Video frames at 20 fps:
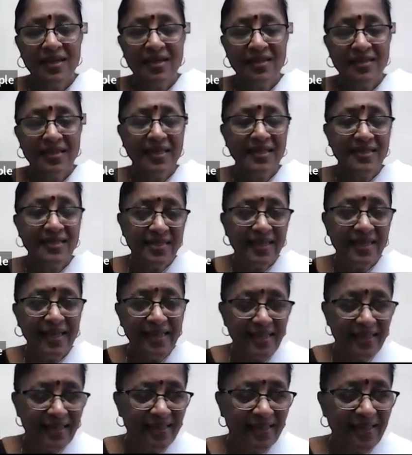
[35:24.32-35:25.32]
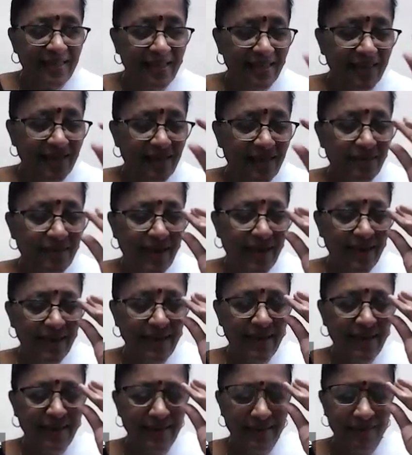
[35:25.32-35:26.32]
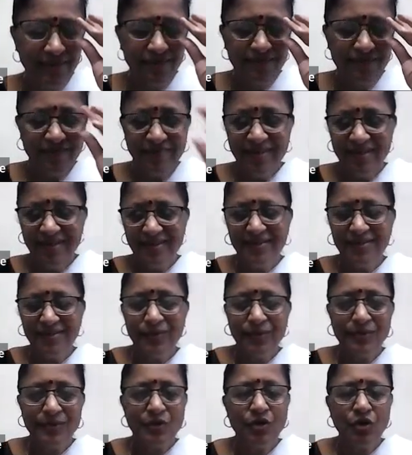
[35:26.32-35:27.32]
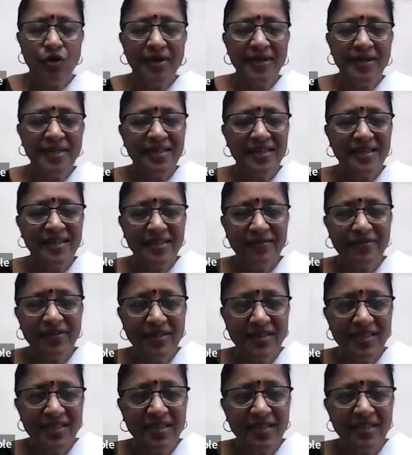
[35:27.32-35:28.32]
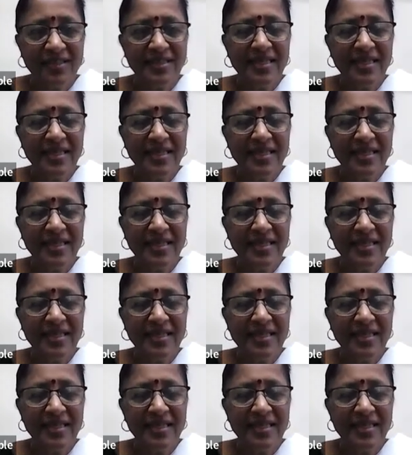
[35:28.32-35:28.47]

There is a kid here in my who's joined in the first year.